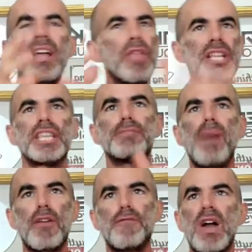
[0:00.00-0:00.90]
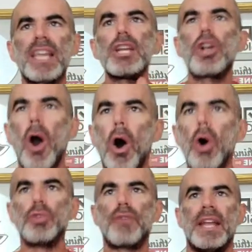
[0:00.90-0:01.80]
This is motherfucking
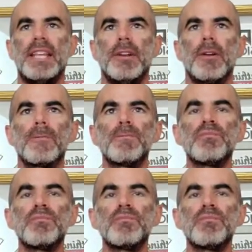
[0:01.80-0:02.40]
gold right here.